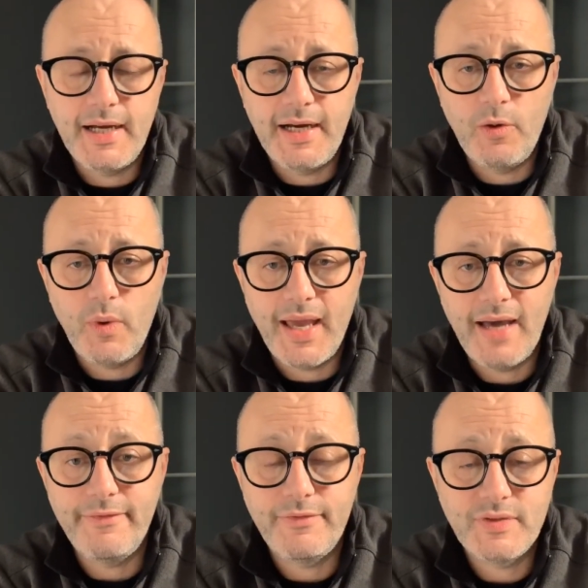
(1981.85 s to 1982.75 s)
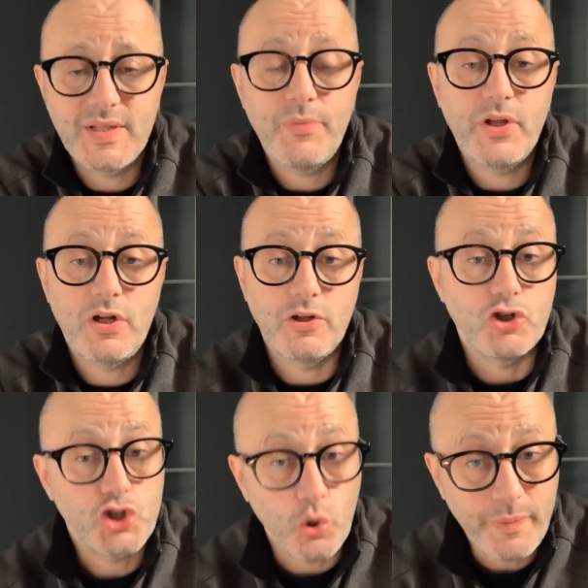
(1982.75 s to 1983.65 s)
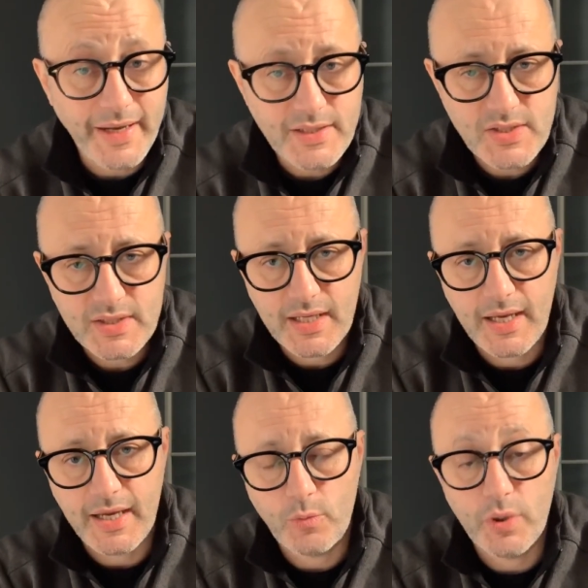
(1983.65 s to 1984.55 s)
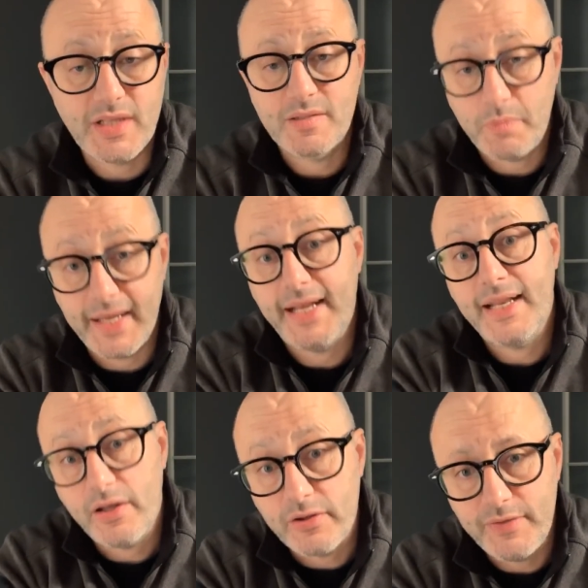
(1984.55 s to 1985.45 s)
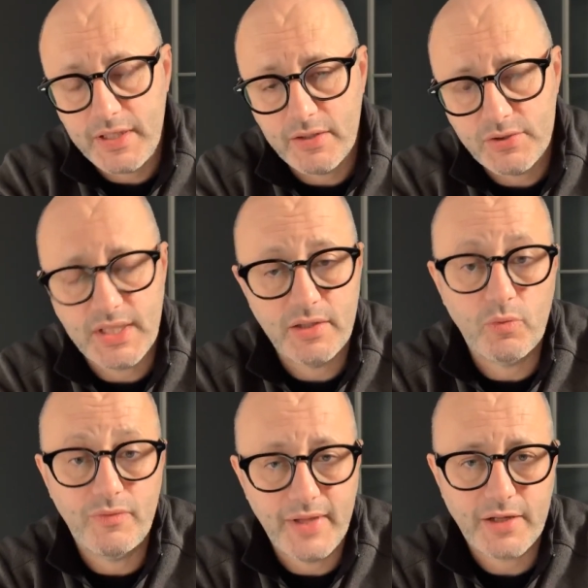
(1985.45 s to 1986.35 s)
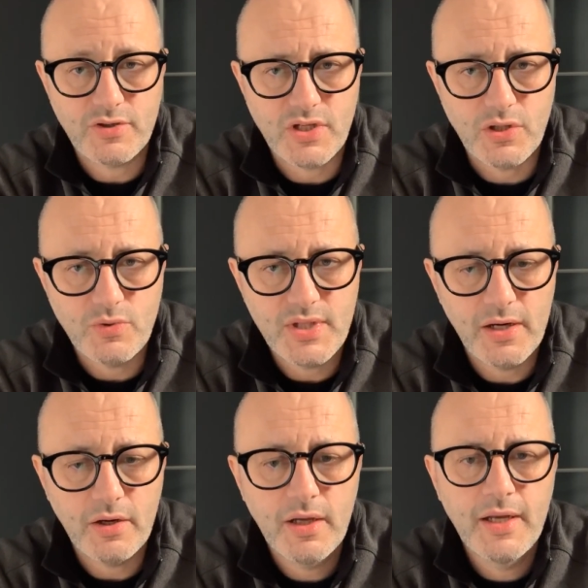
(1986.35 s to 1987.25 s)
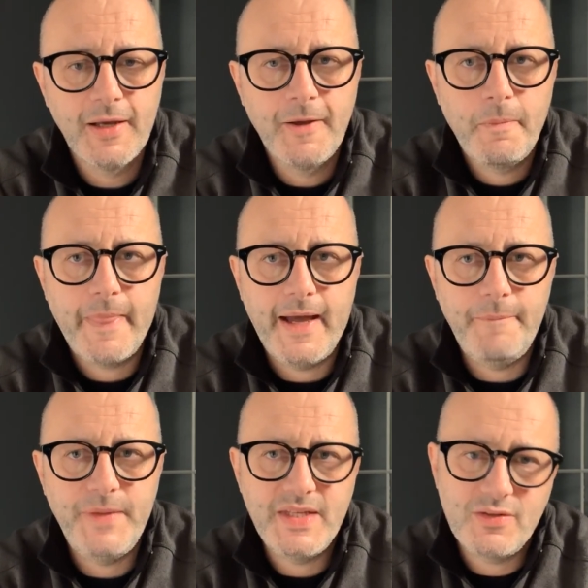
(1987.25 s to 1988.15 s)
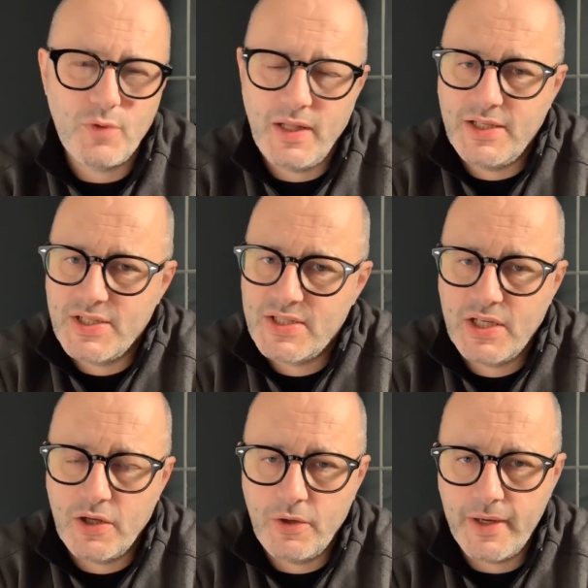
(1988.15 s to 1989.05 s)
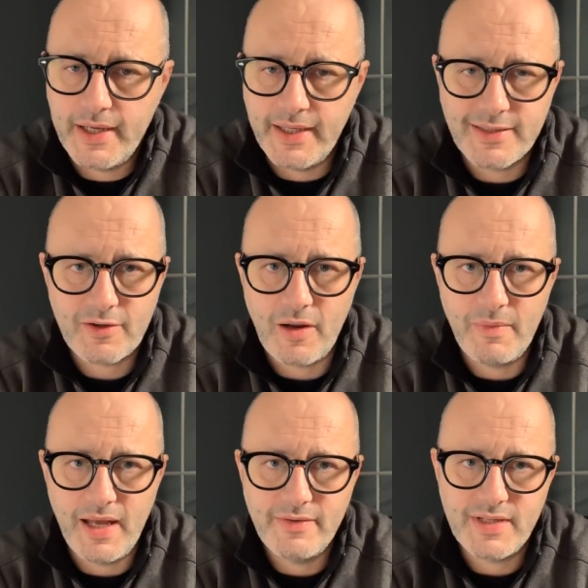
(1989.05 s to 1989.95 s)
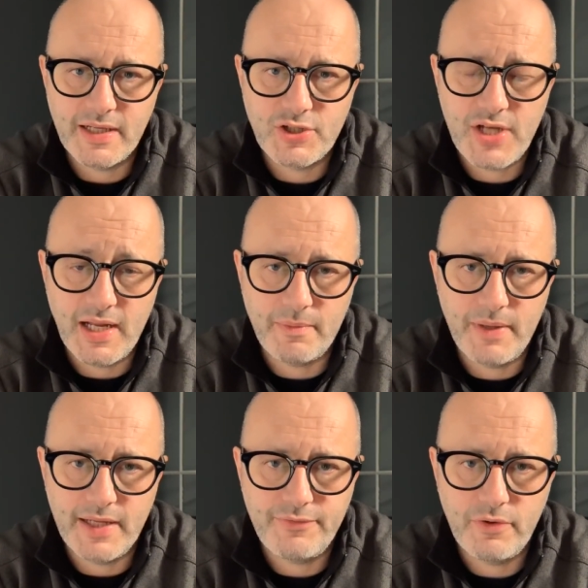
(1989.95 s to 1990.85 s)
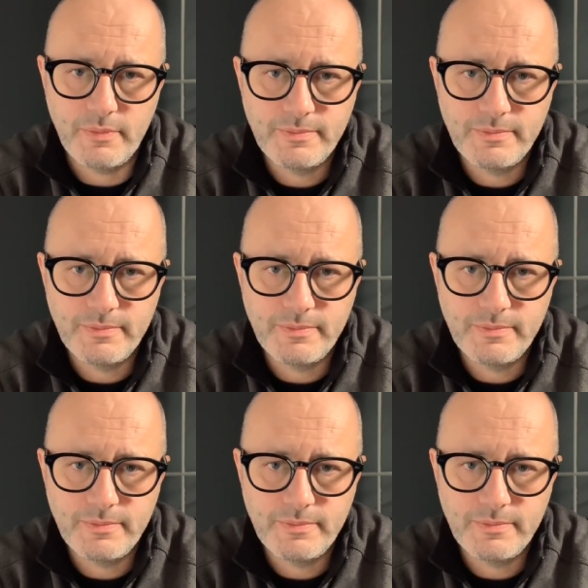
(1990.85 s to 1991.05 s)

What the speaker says: we have something called a show base, and we explain how the videos and the reflectors are used there. This is really just, you know, Instagram Live is like a chatting platform.